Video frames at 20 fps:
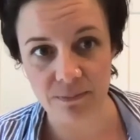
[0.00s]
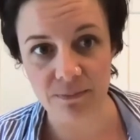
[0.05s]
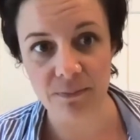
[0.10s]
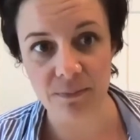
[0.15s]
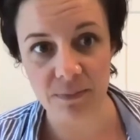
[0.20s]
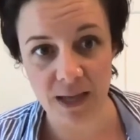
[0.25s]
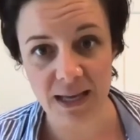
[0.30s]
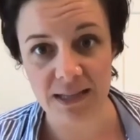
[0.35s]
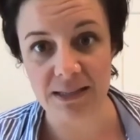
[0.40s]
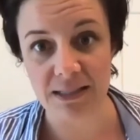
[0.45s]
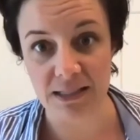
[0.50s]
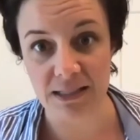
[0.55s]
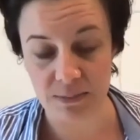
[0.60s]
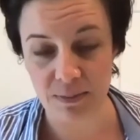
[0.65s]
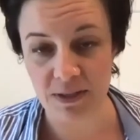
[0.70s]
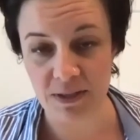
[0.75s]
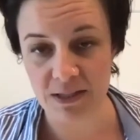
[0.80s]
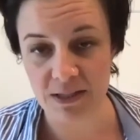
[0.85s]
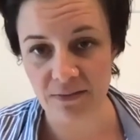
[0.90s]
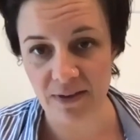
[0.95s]
Yes, it's a
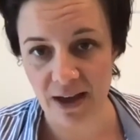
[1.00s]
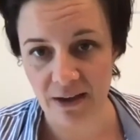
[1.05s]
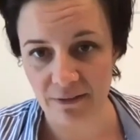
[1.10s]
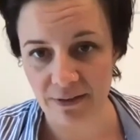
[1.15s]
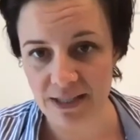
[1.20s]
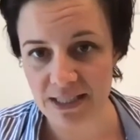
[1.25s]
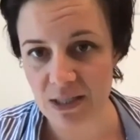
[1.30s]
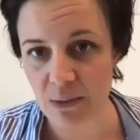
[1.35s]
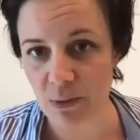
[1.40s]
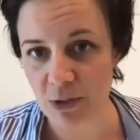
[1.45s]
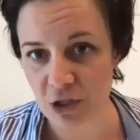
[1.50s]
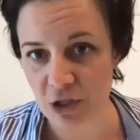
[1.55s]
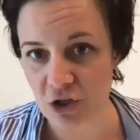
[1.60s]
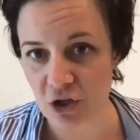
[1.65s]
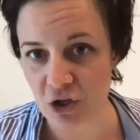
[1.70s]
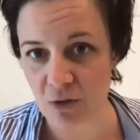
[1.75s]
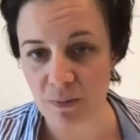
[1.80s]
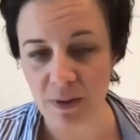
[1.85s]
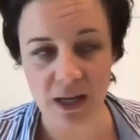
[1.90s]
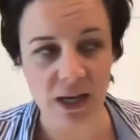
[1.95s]
piece of advocacy, which it
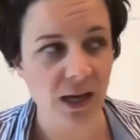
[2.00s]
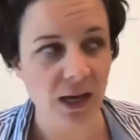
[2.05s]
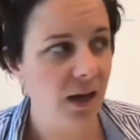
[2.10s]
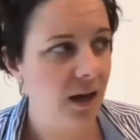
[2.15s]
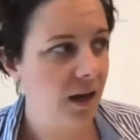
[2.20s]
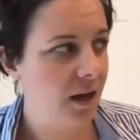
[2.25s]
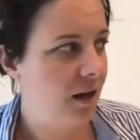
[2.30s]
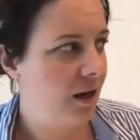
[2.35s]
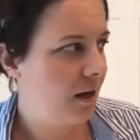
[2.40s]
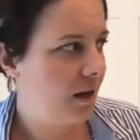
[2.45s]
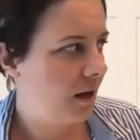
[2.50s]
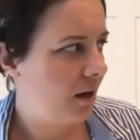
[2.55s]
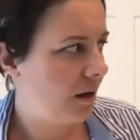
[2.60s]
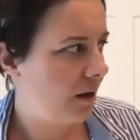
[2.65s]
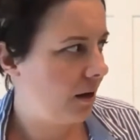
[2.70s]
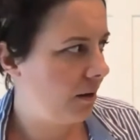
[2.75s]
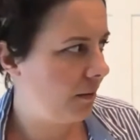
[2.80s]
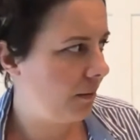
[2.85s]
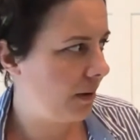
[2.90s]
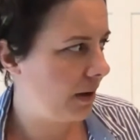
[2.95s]
should be.
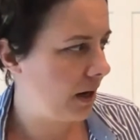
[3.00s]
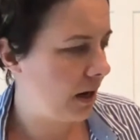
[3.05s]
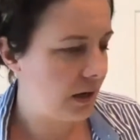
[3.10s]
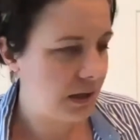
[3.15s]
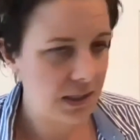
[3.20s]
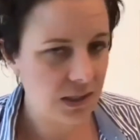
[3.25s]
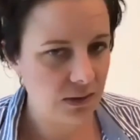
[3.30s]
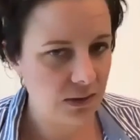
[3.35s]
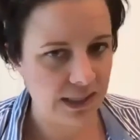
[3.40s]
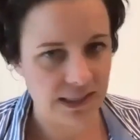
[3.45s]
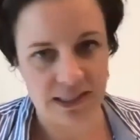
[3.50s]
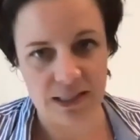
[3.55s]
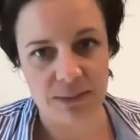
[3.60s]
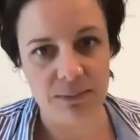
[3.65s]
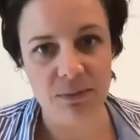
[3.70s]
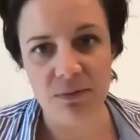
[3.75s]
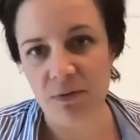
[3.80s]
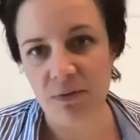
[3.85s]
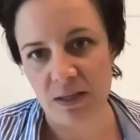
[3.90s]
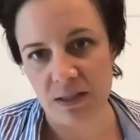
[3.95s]
But also some
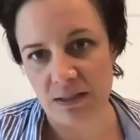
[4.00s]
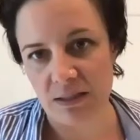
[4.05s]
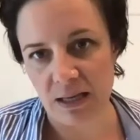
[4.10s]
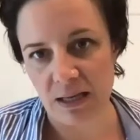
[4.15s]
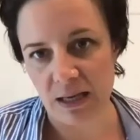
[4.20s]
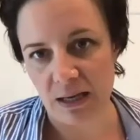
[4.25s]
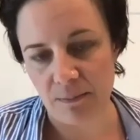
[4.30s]
of his